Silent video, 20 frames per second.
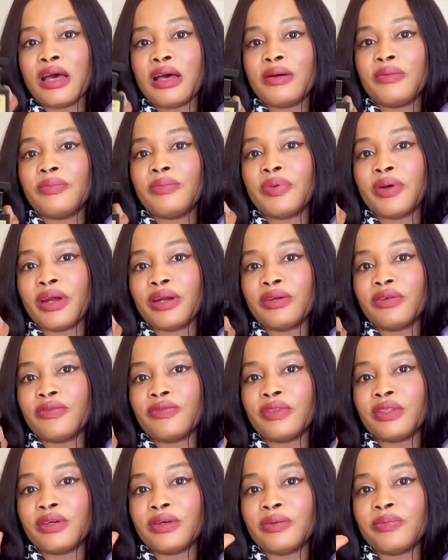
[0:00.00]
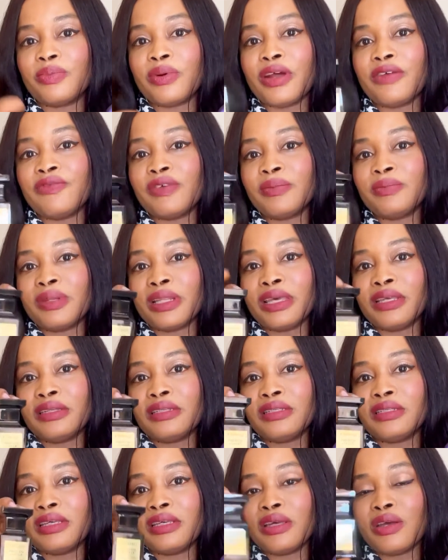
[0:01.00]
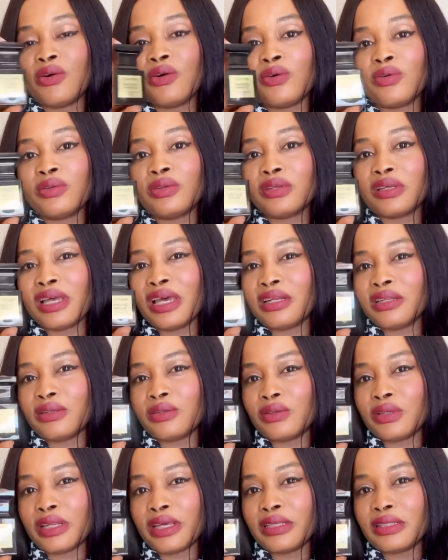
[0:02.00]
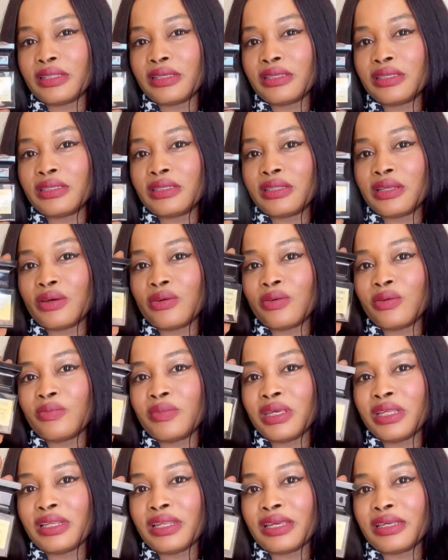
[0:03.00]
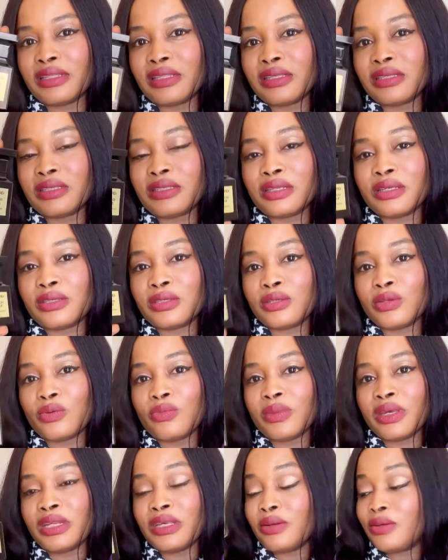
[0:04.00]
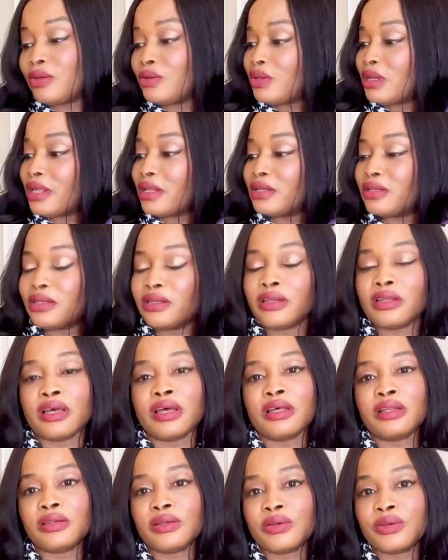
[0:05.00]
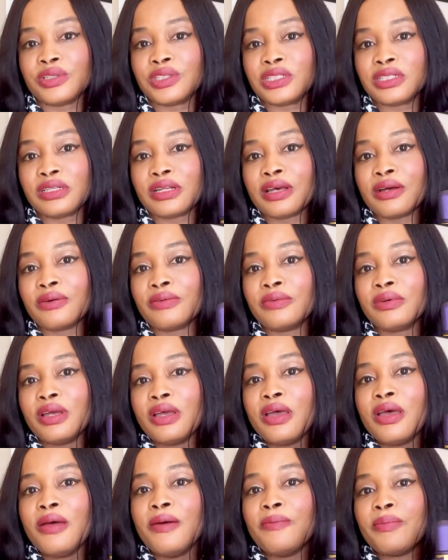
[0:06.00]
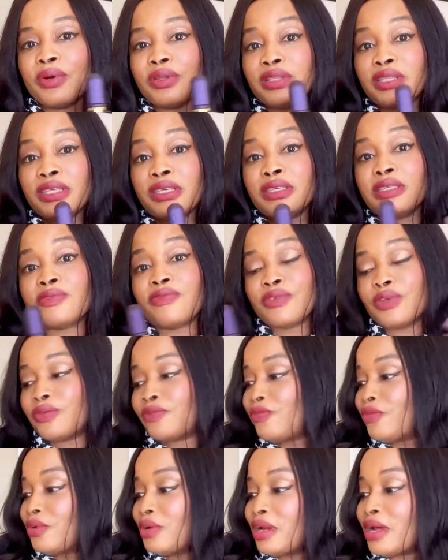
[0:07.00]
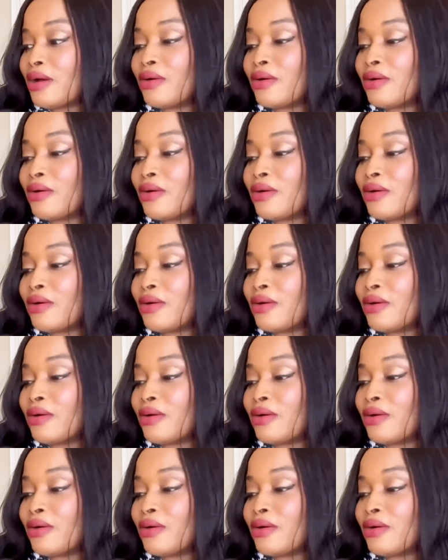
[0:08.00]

part of the private blend. They all kind of look like this. They're all made like this. There's so many that launched now, but these for now